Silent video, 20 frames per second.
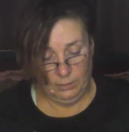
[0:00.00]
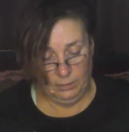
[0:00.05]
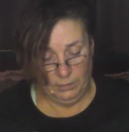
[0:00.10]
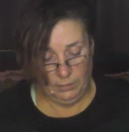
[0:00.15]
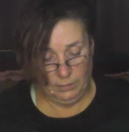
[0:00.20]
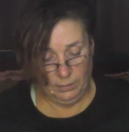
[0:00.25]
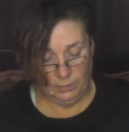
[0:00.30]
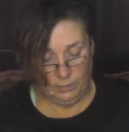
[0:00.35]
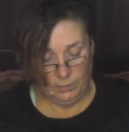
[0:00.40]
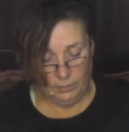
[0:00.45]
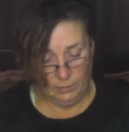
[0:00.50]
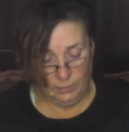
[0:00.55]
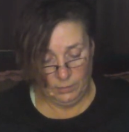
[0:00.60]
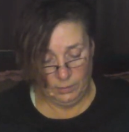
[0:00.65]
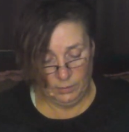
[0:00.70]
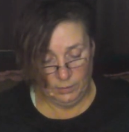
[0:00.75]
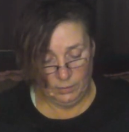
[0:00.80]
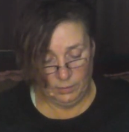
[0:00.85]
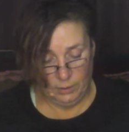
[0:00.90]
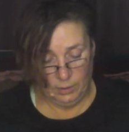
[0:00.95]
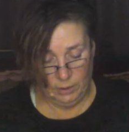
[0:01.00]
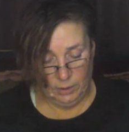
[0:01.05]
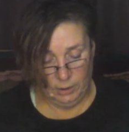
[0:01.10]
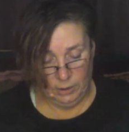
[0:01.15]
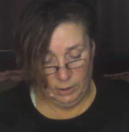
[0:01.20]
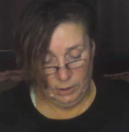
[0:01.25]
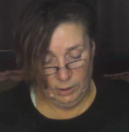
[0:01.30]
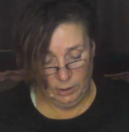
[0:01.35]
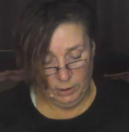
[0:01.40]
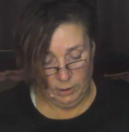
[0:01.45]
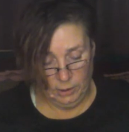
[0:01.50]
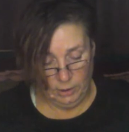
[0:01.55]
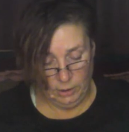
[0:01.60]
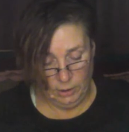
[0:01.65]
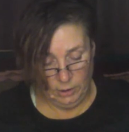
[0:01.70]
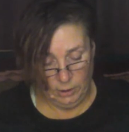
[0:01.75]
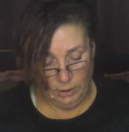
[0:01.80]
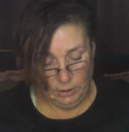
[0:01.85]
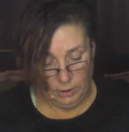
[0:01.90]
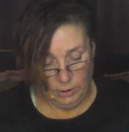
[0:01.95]

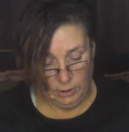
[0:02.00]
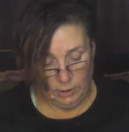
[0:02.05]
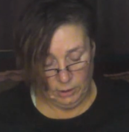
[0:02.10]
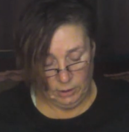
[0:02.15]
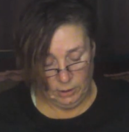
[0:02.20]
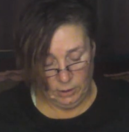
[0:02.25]
(no one is talking)